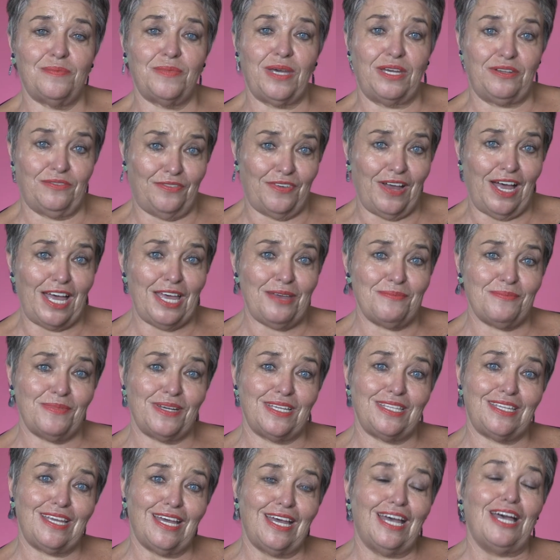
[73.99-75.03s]

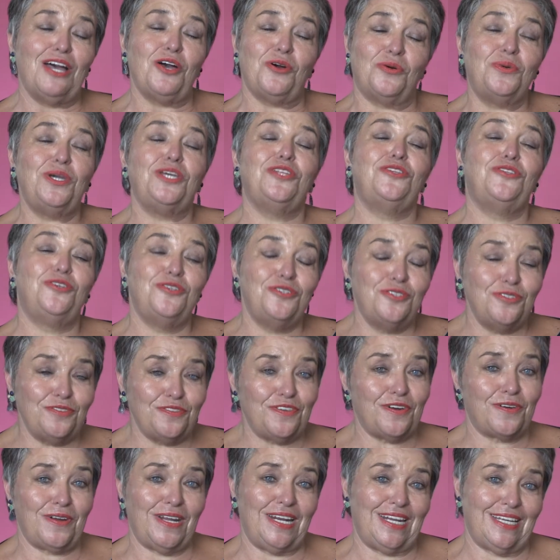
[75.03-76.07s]
environment, we do
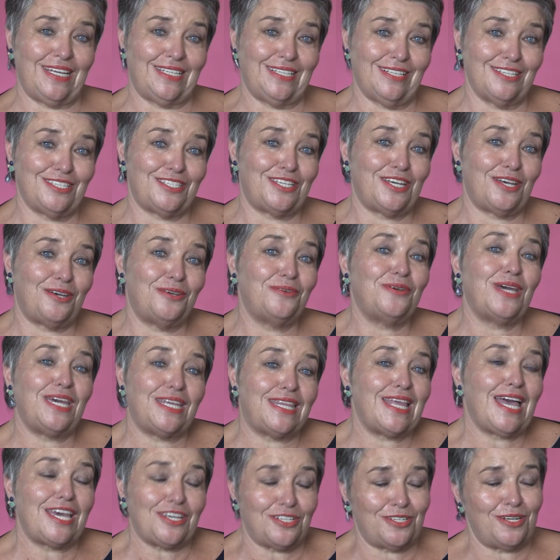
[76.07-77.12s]
very little, so
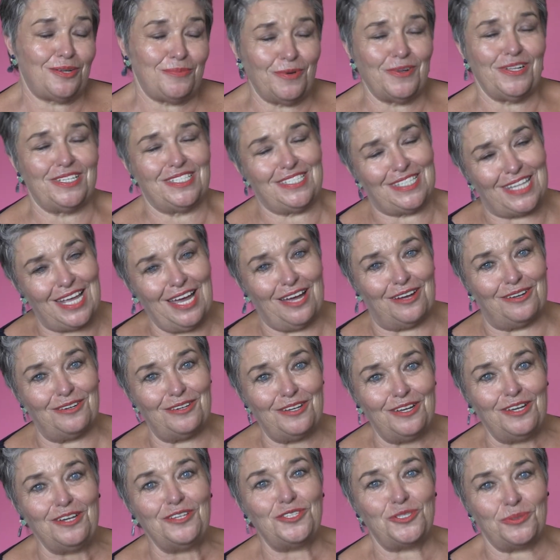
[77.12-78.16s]
it actually boils down
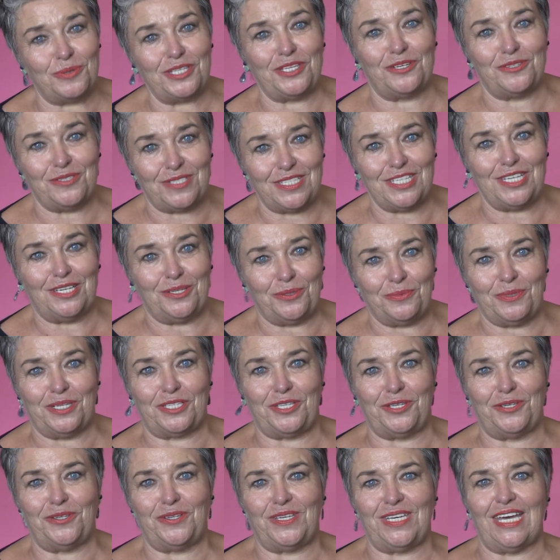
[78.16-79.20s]
to what you see and
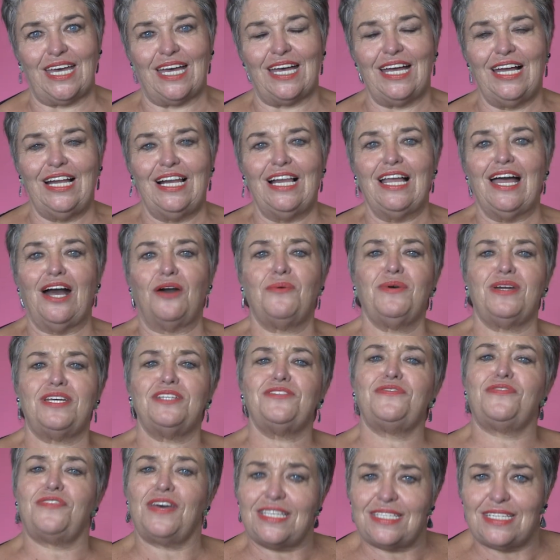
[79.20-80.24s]
what you hear. And what
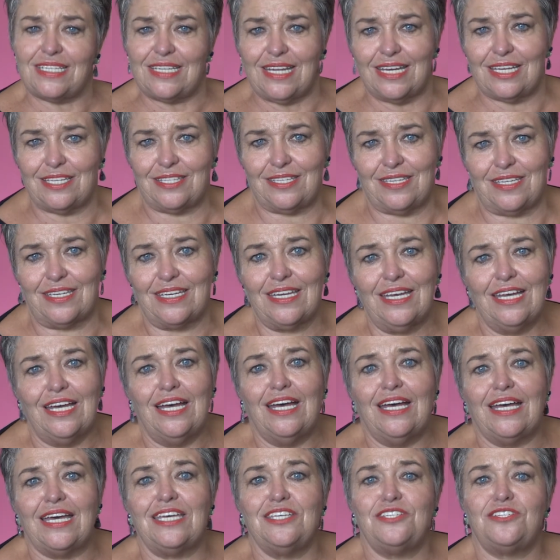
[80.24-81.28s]
is fascinating
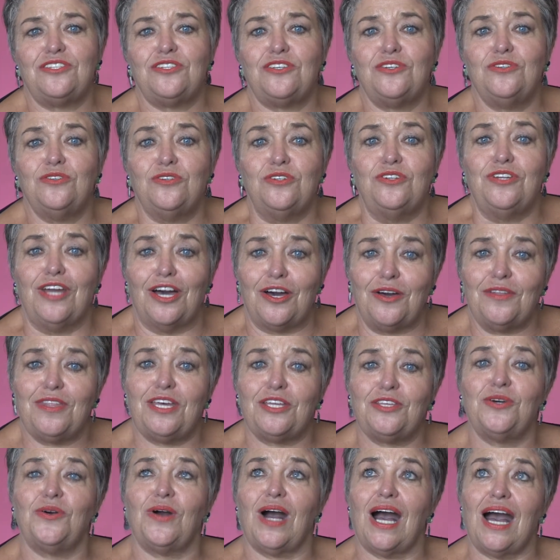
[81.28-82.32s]
is to know
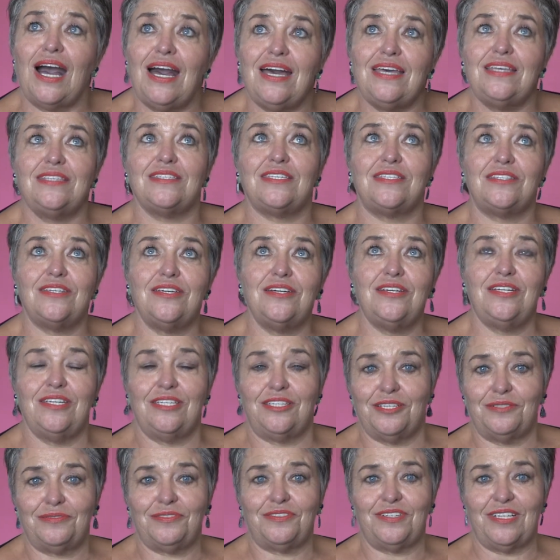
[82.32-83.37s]
that your eyes turn in
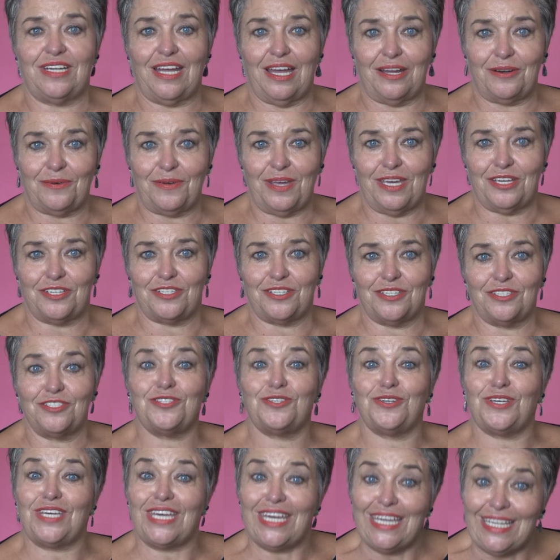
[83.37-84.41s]
different directions
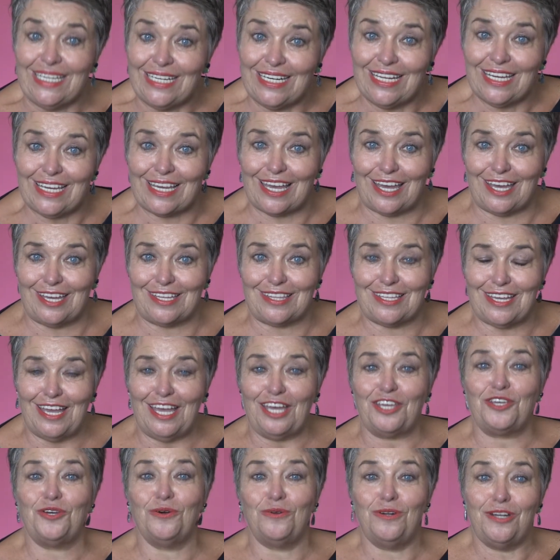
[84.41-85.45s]
to indicate
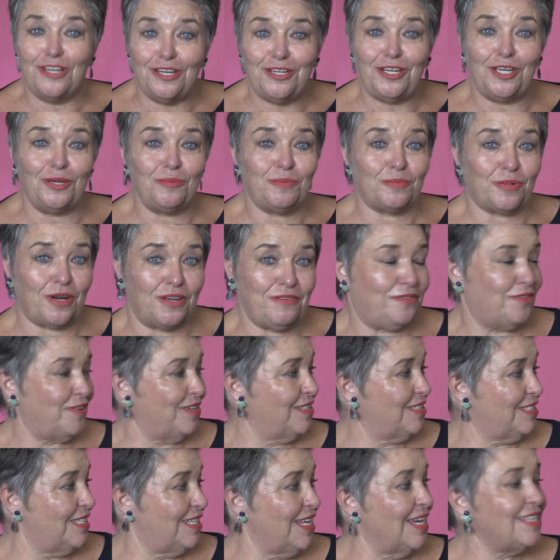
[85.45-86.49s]
your learning
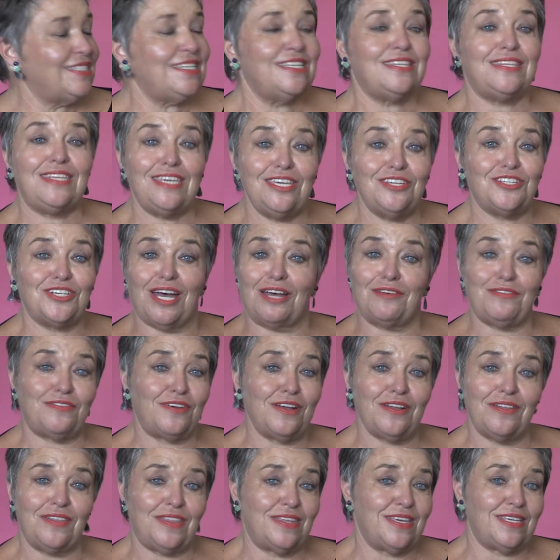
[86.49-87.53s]
preference. And as a teacher, I
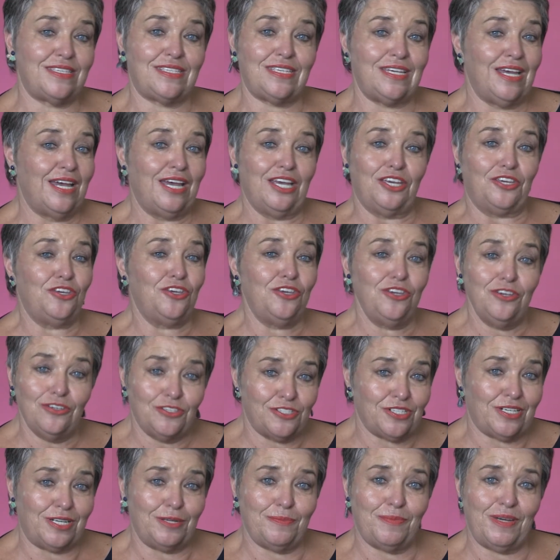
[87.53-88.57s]
found this
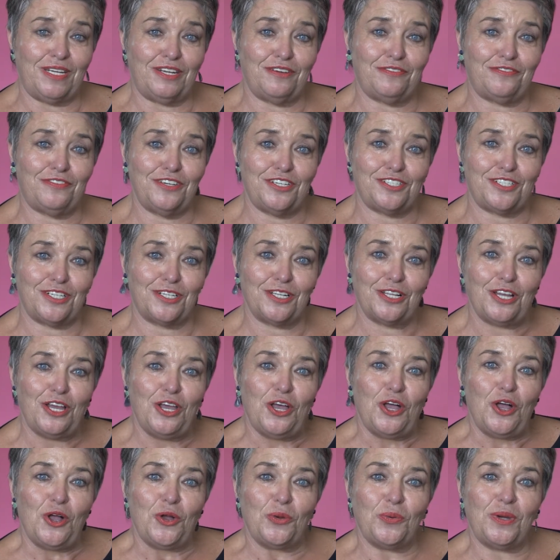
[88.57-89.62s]
hugely beneficial
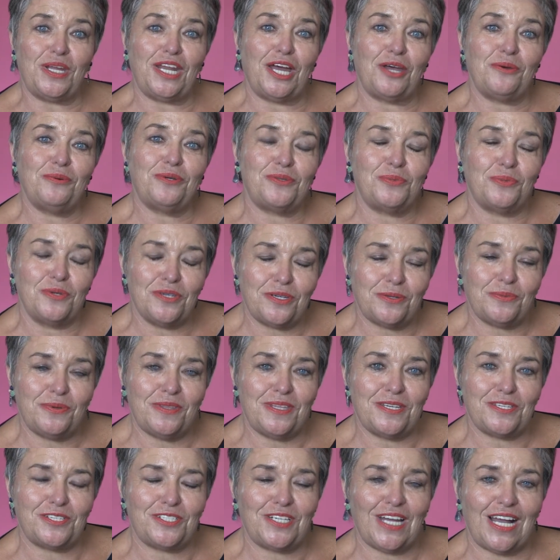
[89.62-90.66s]
when I would work
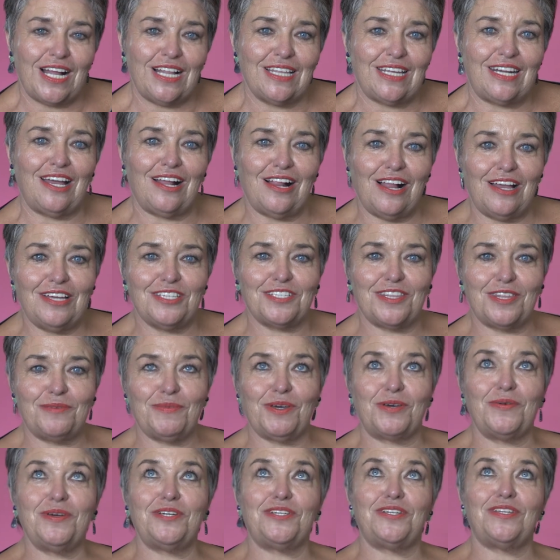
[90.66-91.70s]
with a child and I ask them
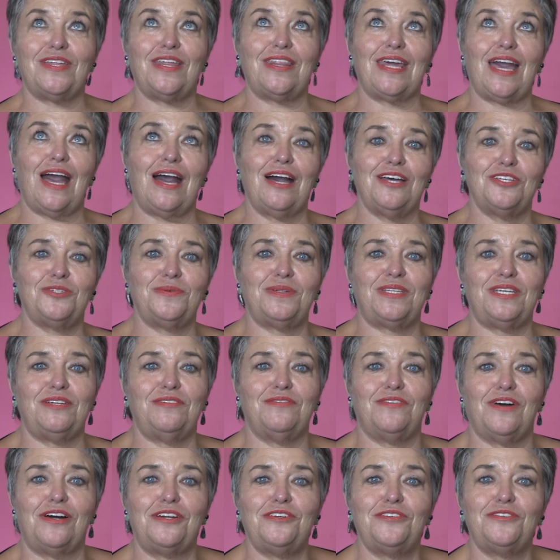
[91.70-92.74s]
a question and their eyes would
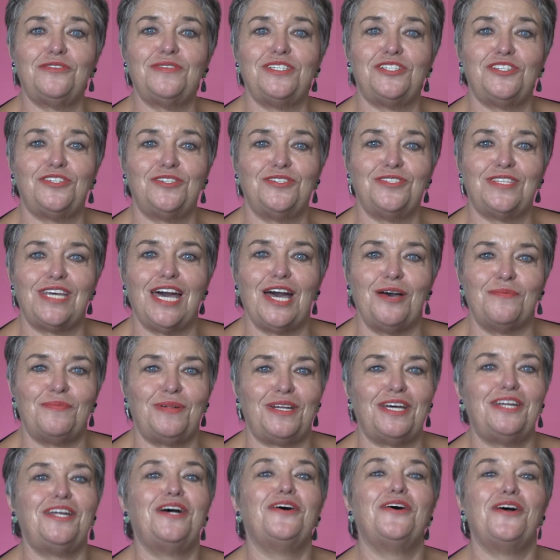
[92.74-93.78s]
involuntarily shoot up
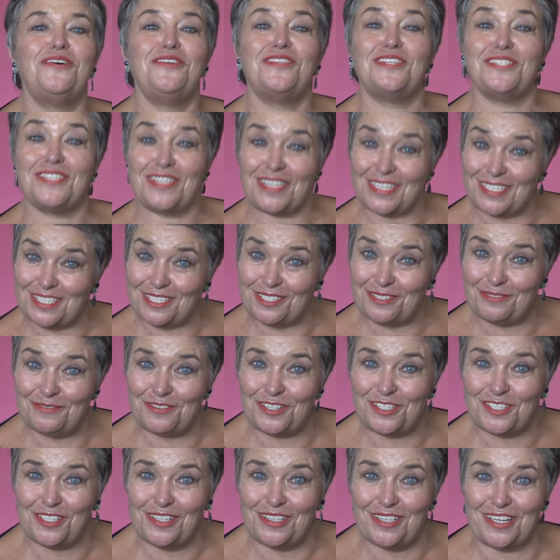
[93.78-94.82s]
and I know, oh, this is a
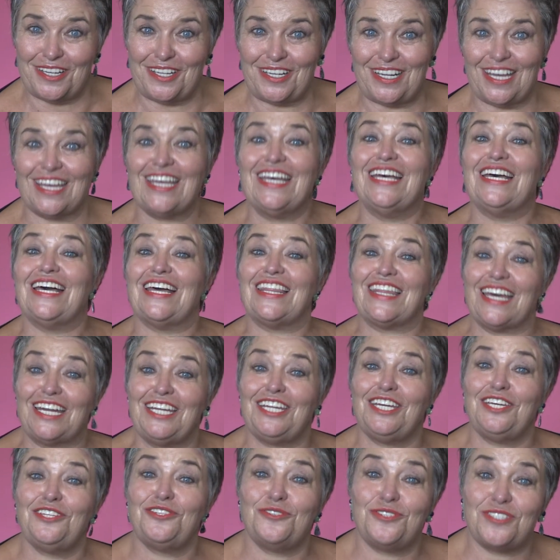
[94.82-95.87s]
visual learner. They
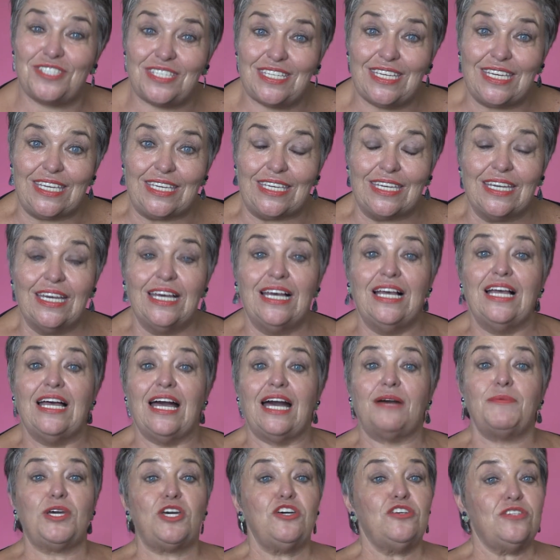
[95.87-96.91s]
need to see.
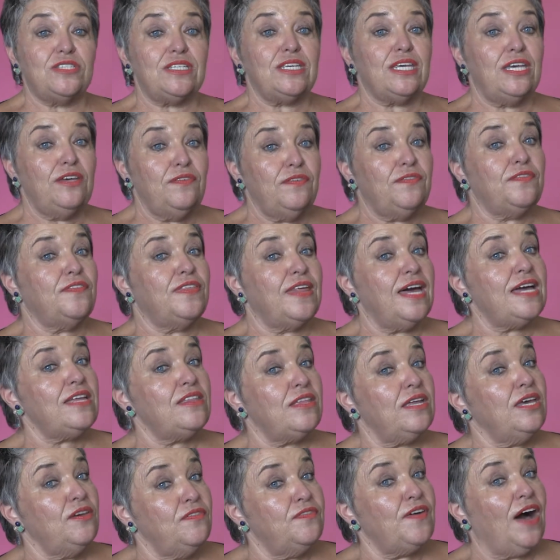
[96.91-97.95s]
Because
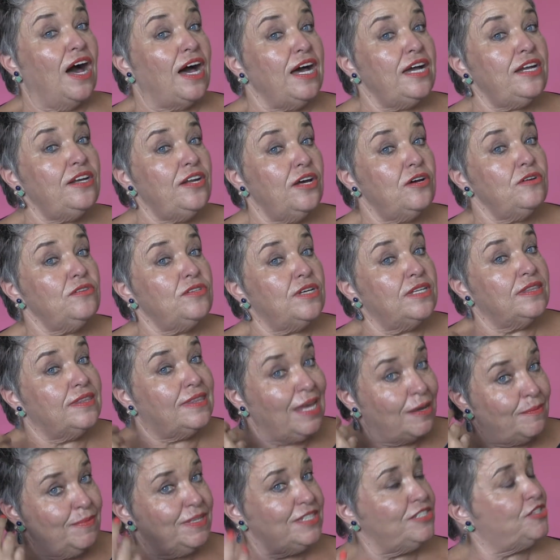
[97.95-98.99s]
if I don't
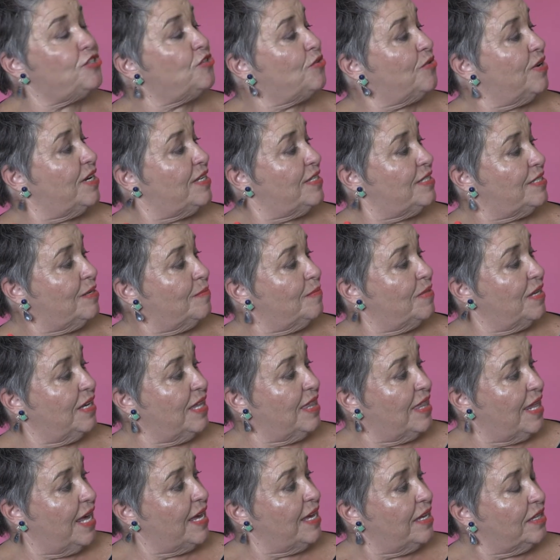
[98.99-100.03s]
demonstrate something
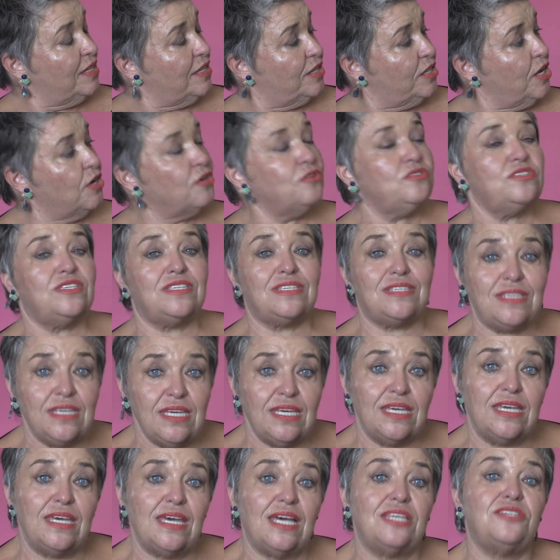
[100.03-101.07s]
and they don't
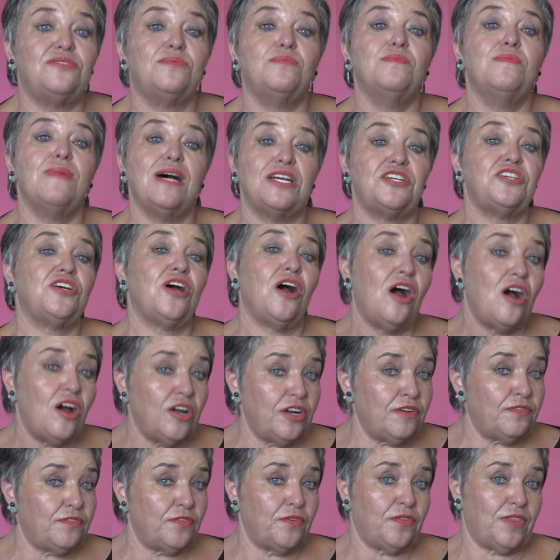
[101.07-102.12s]
see, it's much
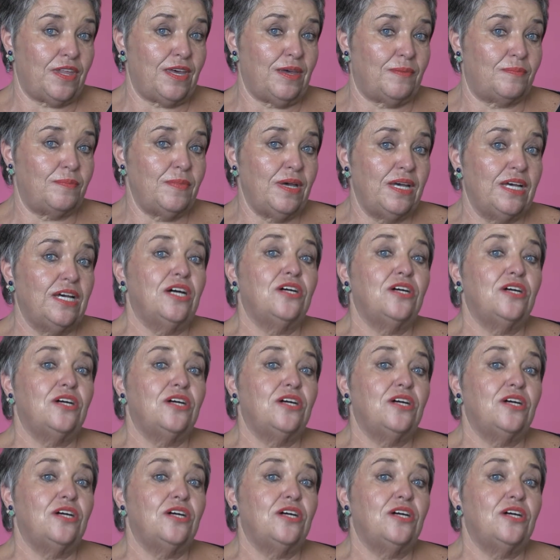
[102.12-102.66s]
harder for them